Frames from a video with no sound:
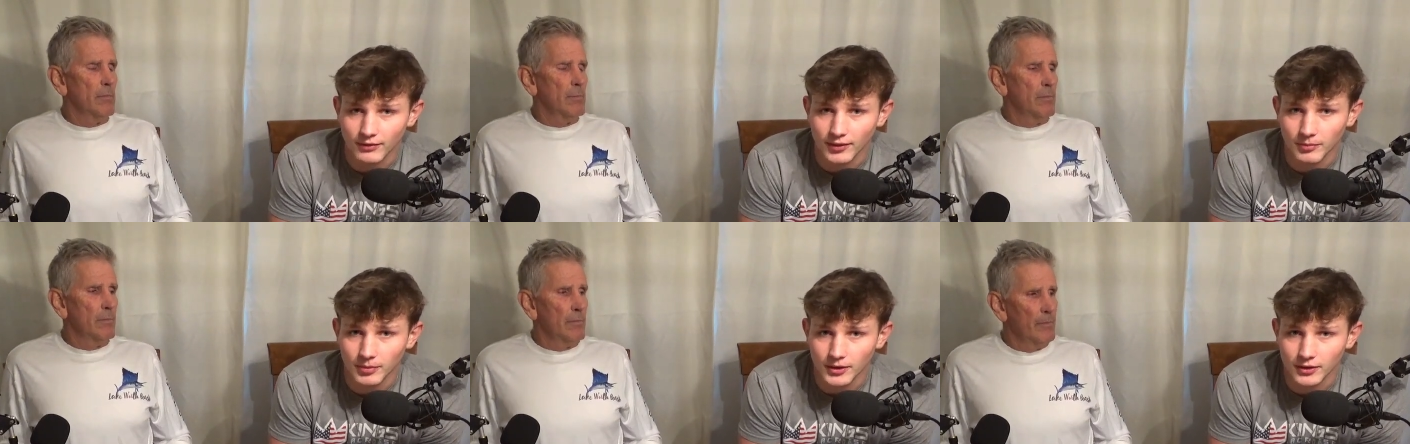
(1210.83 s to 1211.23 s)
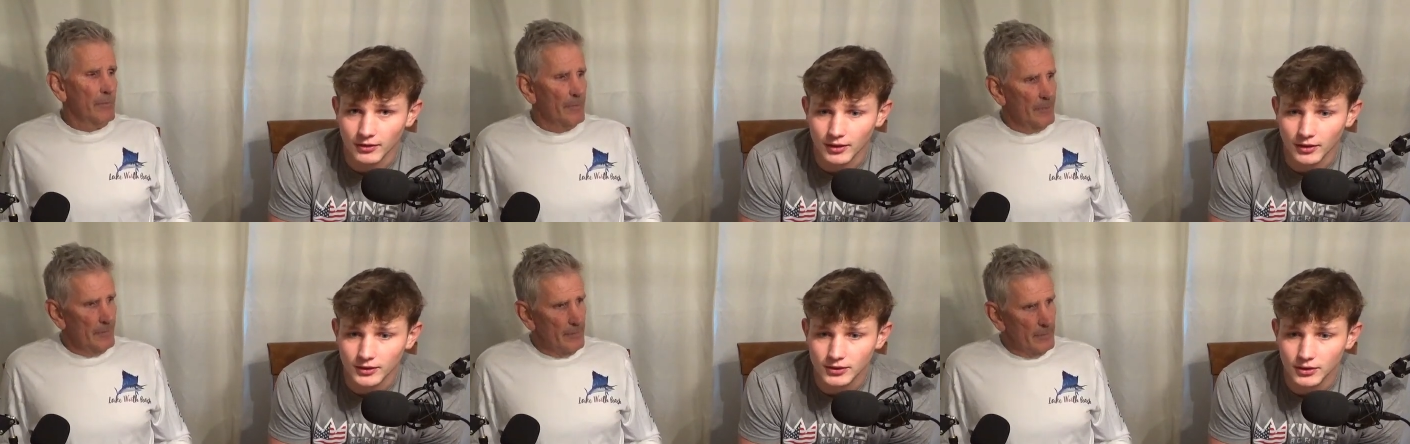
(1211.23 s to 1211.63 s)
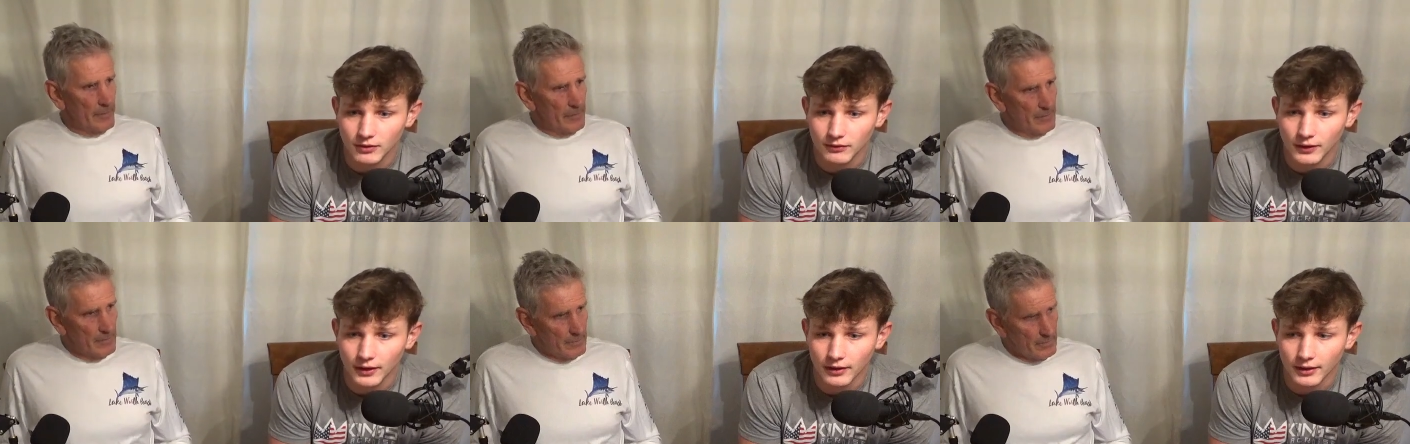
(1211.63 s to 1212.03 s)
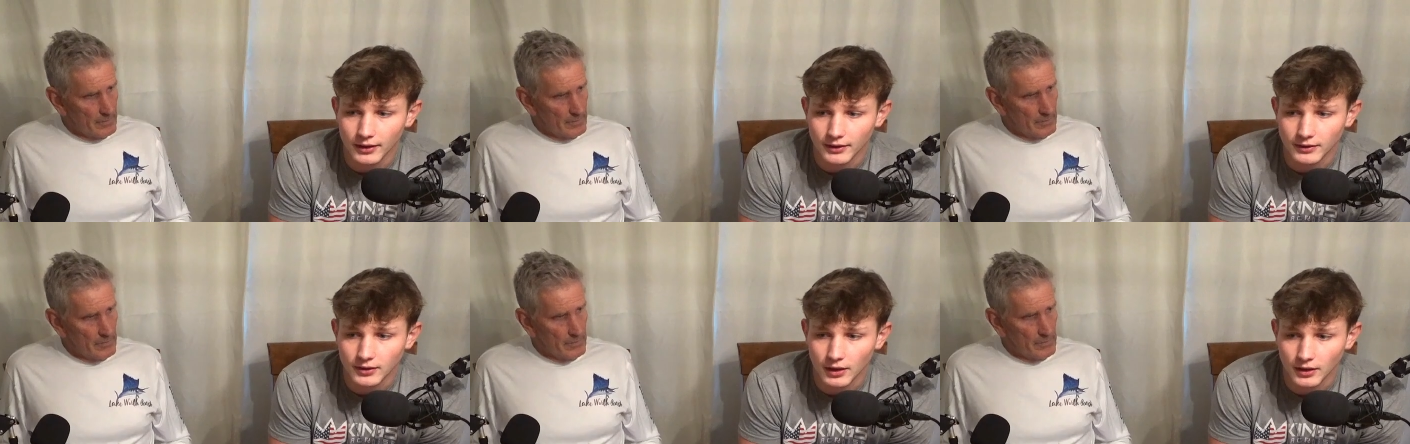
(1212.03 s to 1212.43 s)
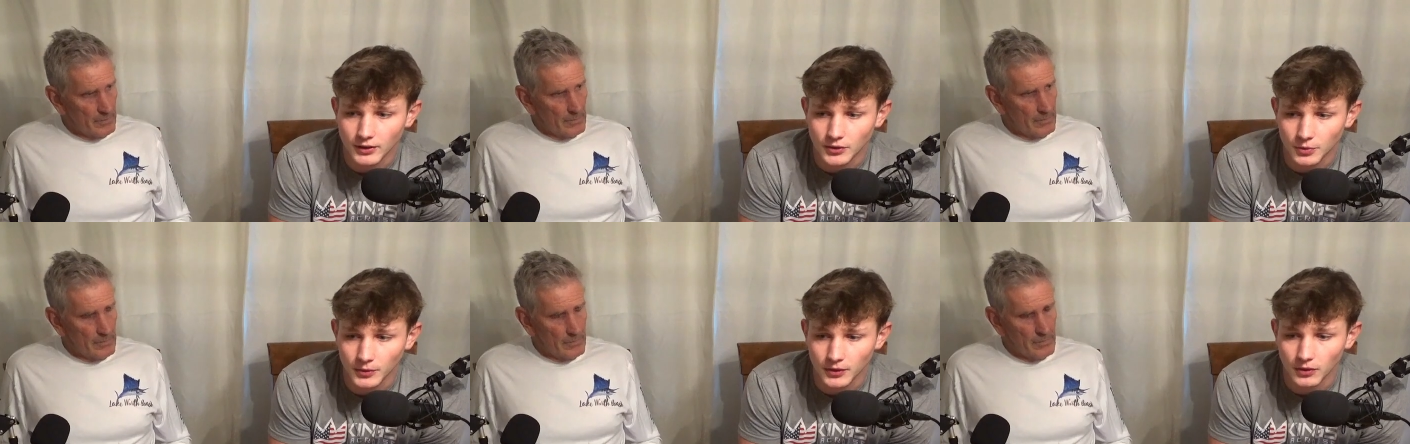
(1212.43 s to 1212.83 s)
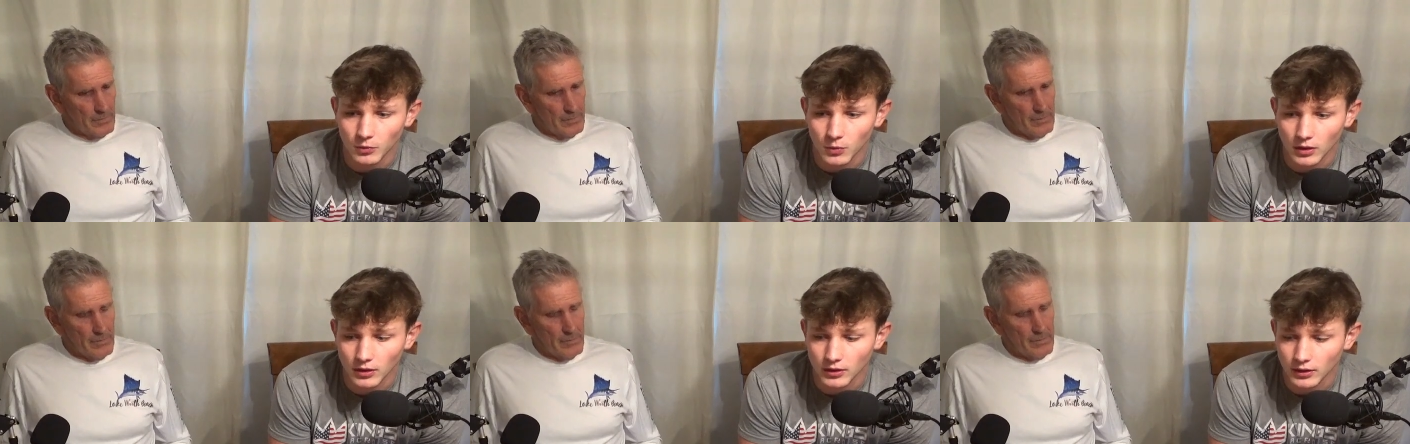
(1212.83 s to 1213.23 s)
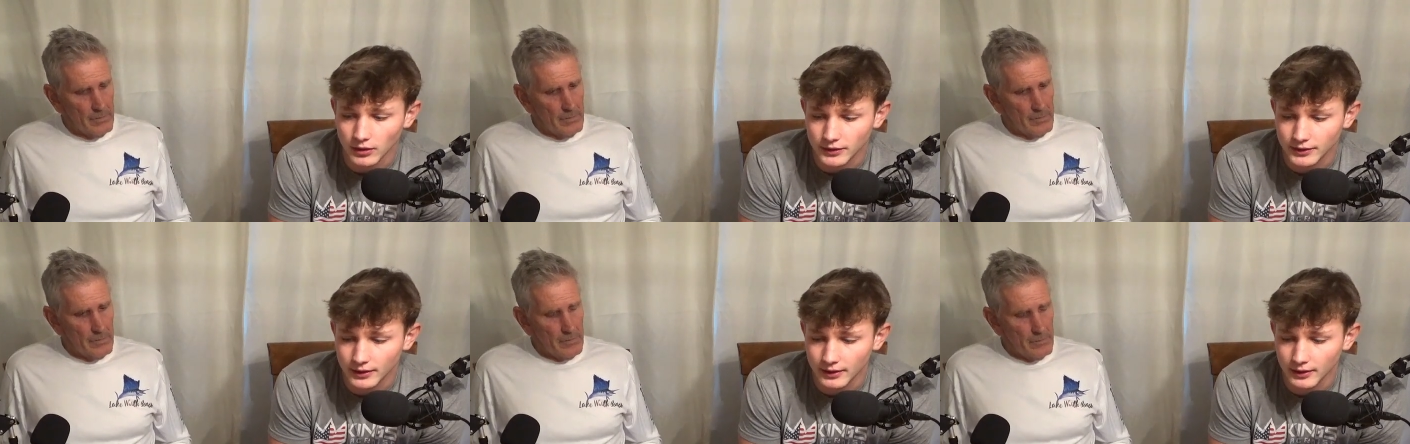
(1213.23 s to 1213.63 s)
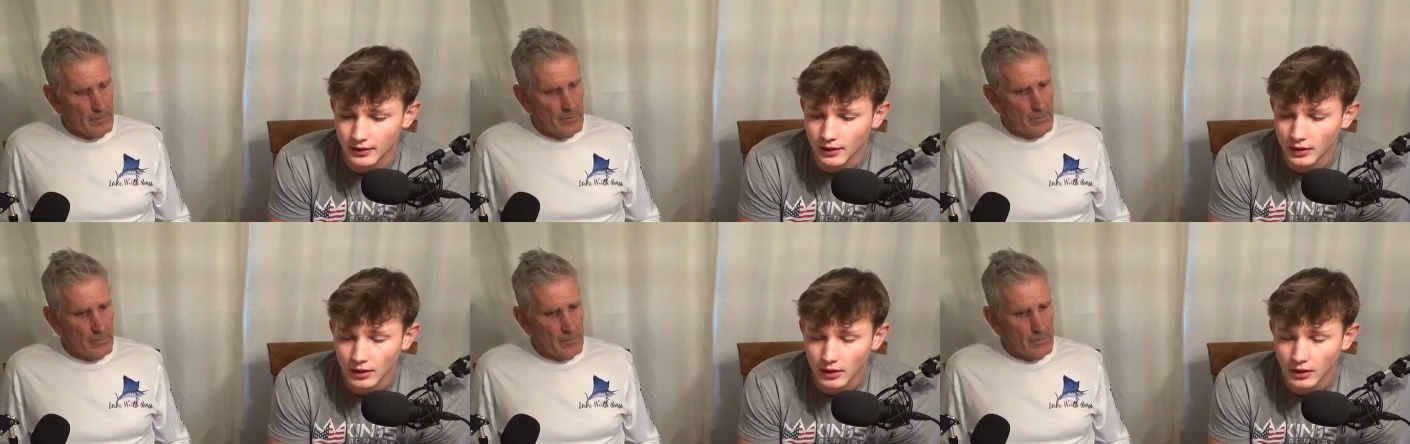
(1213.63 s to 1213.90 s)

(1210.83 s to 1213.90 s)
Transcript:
Speaker 1: but they're also very in touch with the world. And